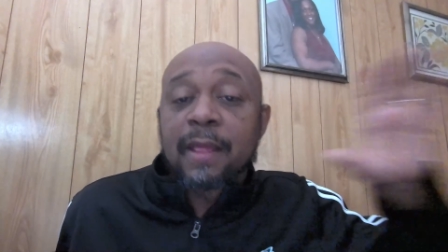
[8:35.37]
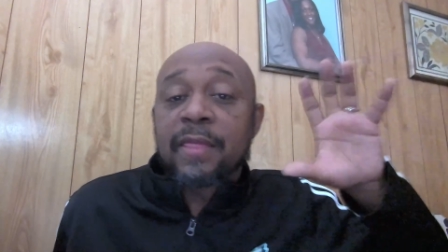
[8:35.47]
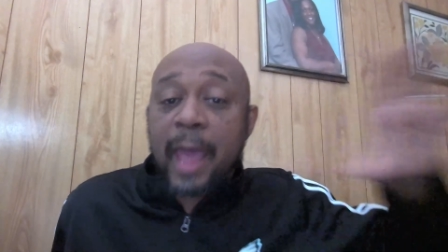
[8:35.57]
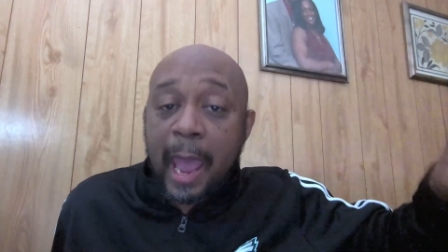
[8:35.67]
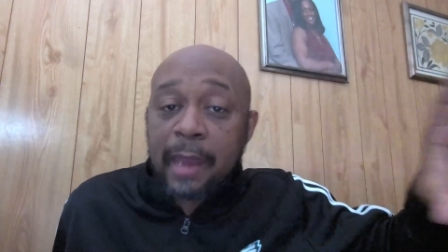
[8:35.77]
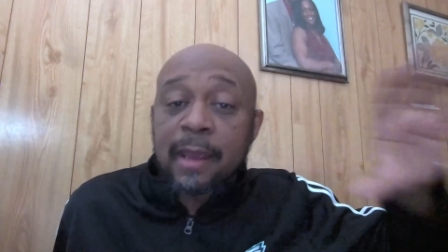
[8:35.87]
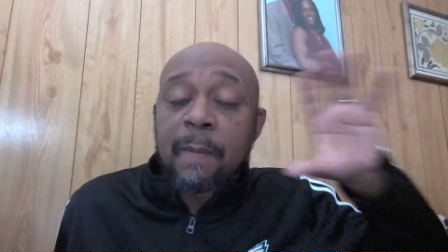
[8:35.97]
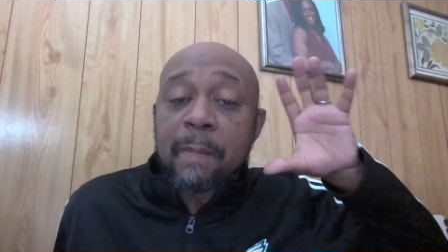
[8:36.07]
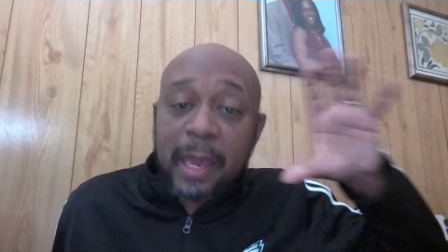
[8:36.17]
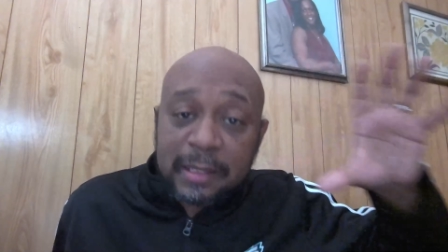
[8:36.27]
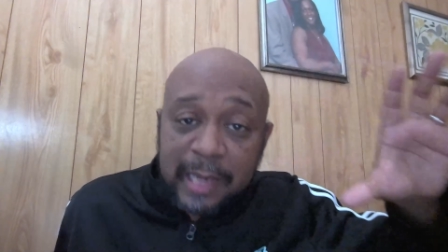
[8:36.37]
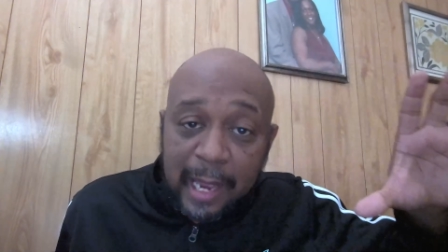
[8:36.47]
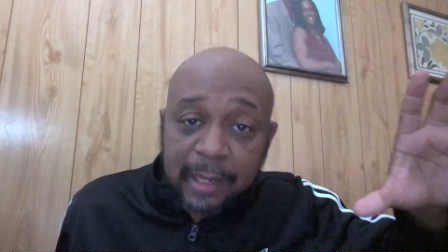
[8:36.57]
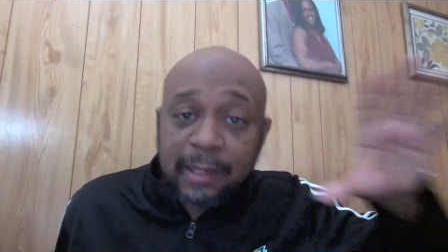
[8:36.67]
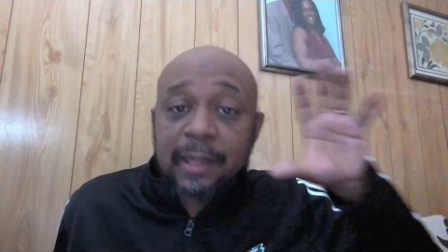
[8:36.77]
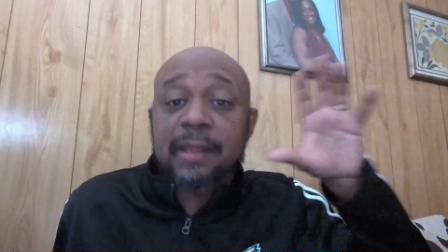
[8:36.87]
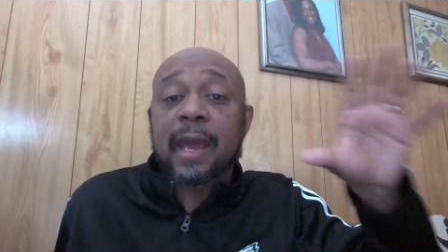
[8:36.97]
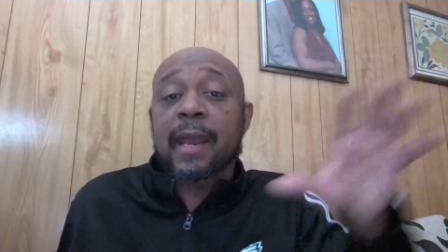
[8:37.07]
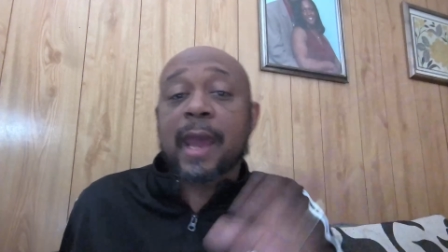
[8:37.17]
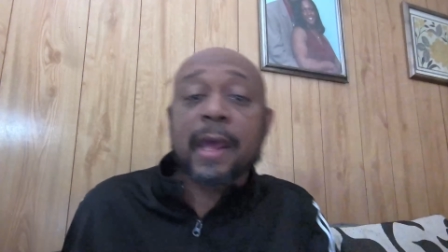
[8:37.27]
That mentality,
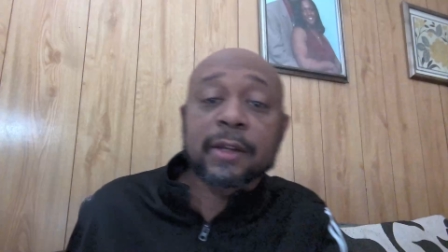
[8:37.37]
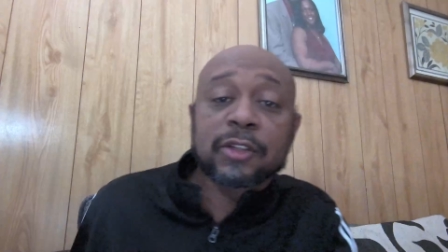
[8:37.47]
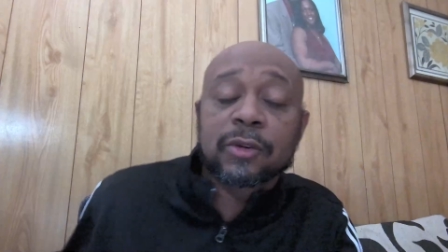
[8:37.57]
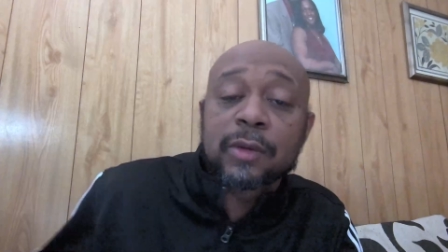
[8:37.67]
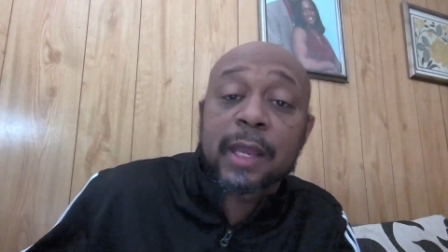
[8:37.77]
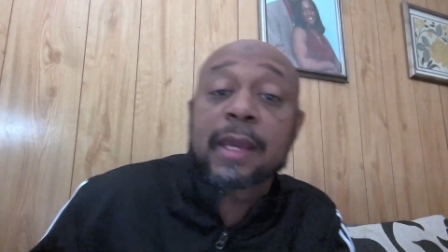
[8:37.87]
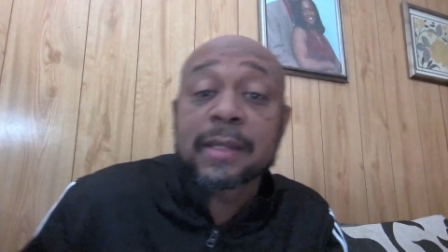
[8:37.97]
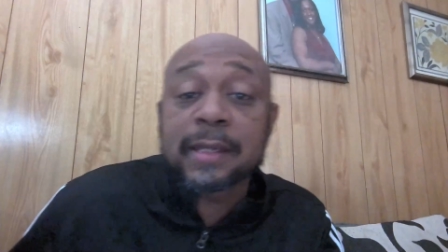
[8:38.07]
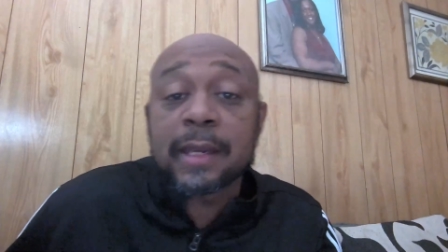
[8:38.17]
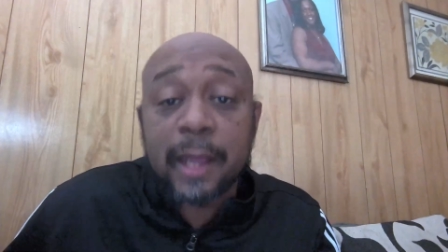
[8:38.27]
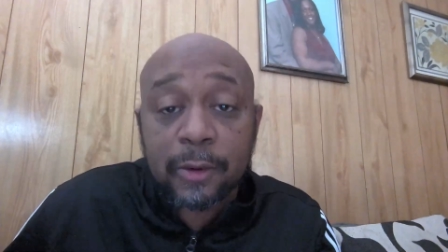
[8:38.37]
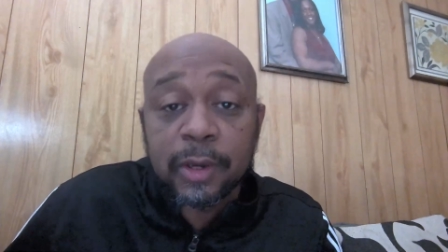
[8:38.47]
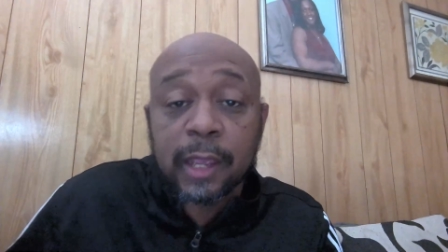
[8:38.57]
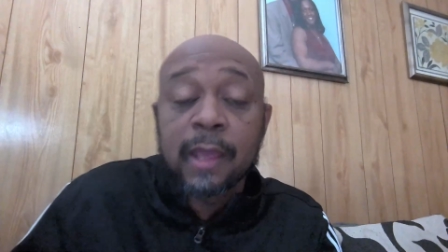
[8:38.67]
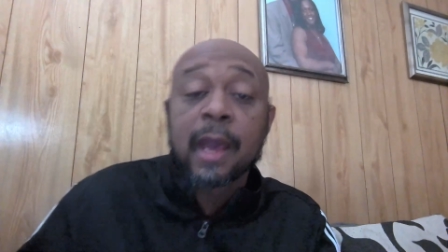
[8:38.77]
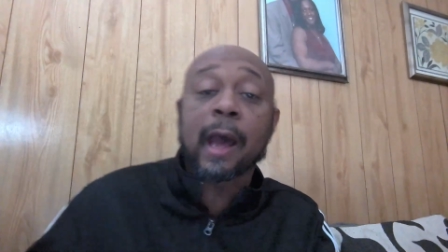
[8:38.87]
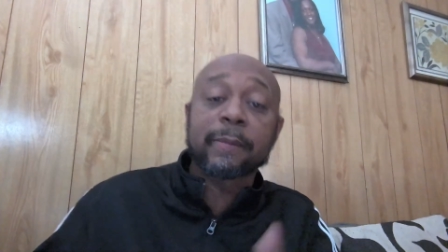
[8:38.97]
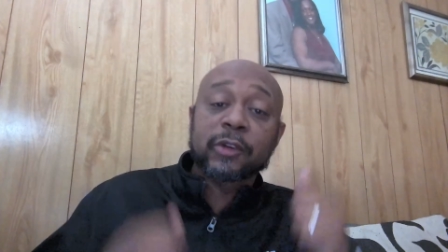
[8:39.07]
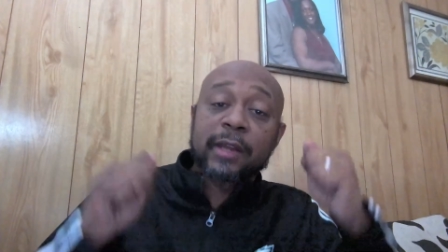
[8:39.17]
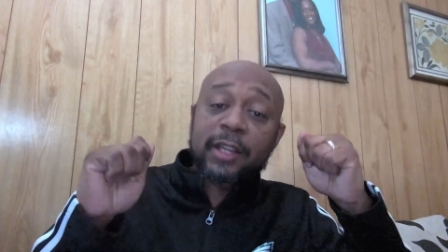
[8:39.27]
that attitude is iniquity.
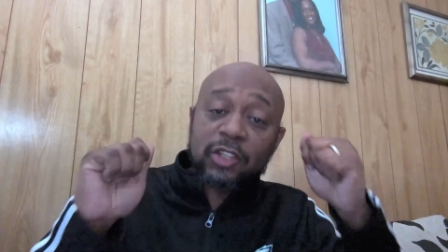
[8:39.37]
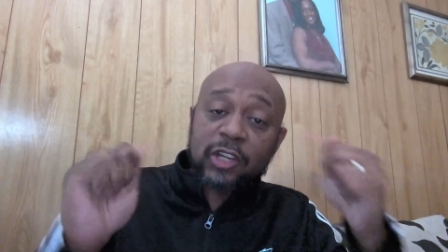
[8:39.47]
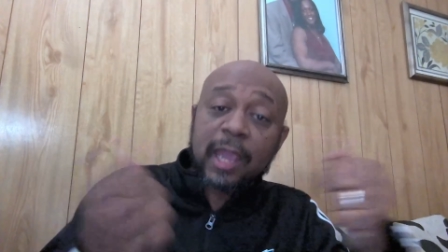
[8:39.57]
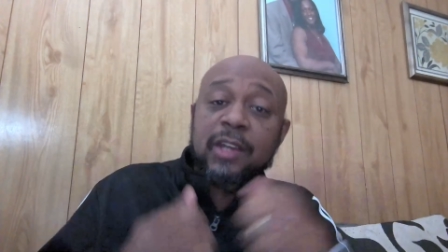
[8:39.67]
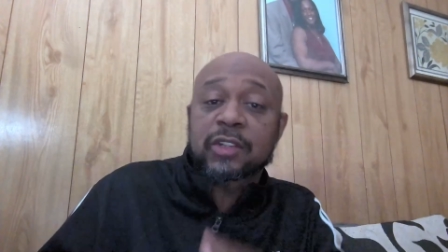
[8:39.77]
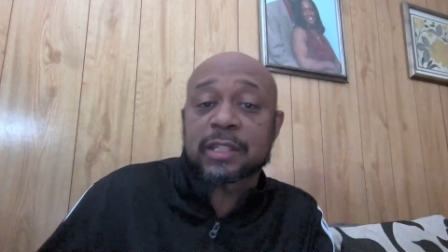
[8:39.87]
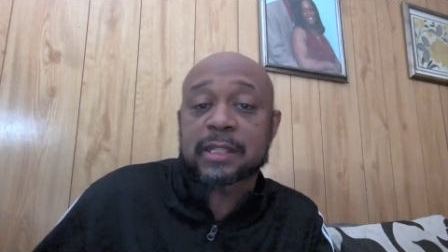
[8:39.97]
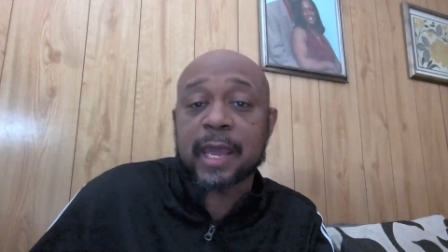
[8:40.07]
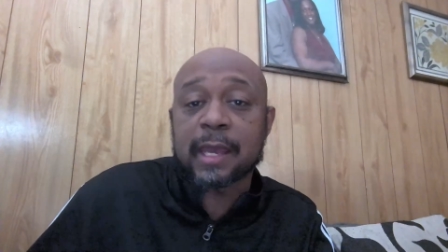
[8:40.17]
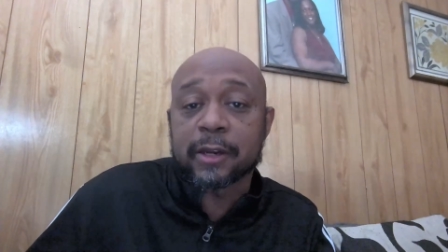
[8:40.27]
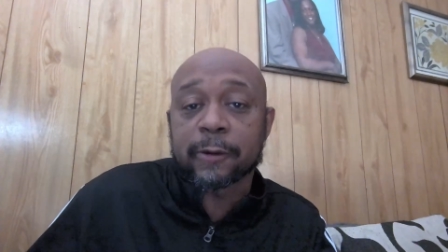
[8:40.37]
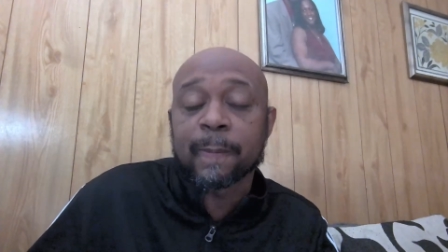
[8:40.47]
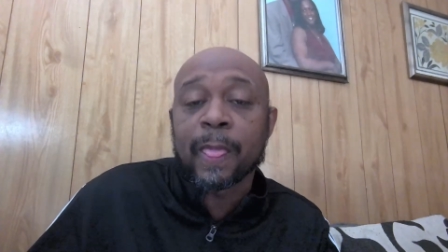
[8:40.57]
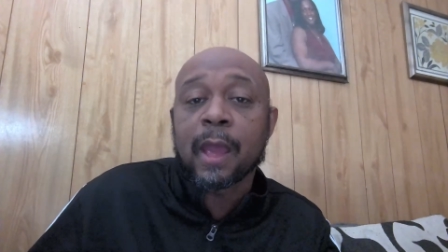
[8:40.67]
I'm trying to change the standard.